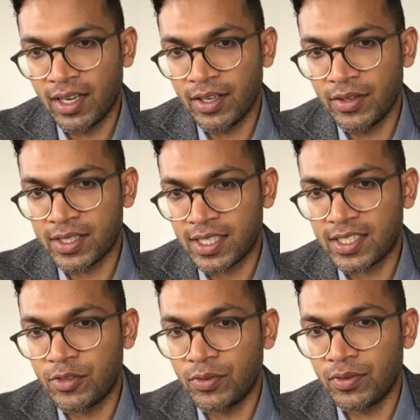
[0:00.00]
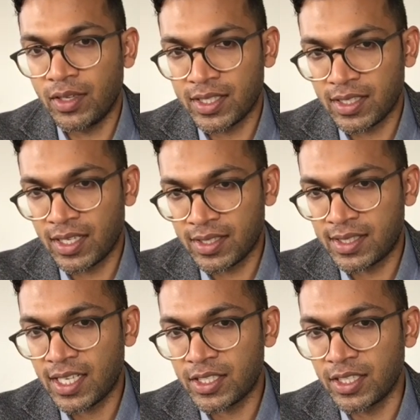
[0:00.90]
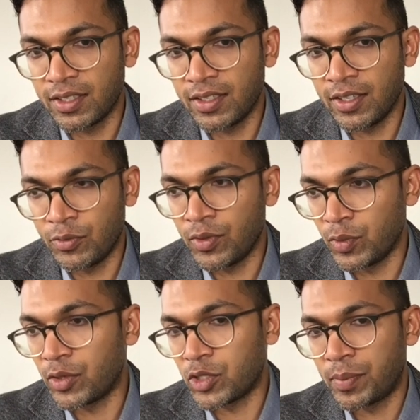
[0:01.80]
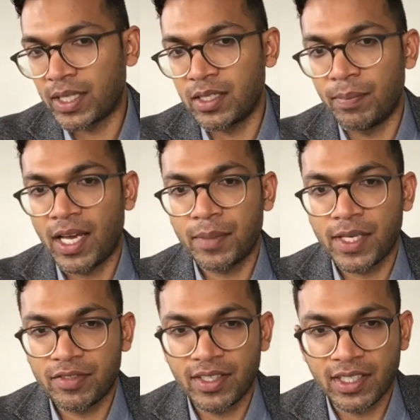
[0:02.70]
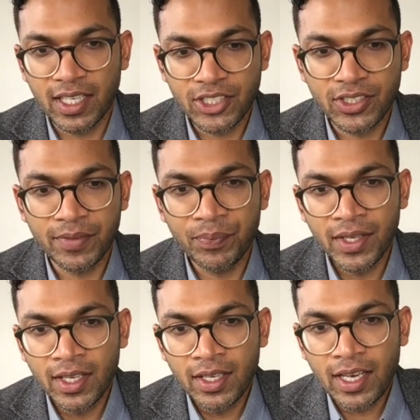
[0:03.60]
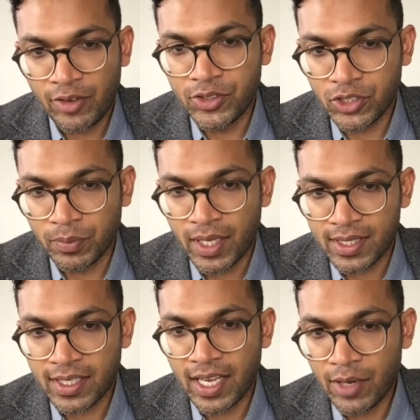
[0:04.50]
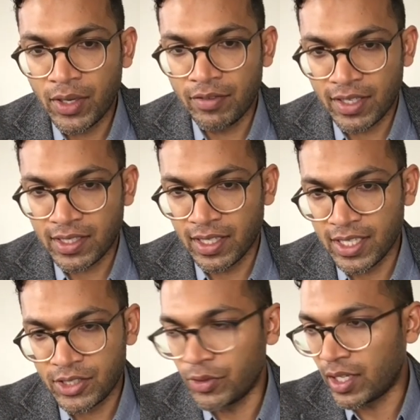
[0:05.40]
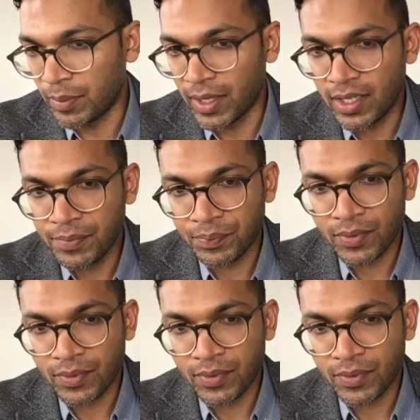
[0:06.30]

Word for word: I assess, and, I, I assess it in, with respect to bag mask ventilation, laryngeal mask airway ventilation or L M A,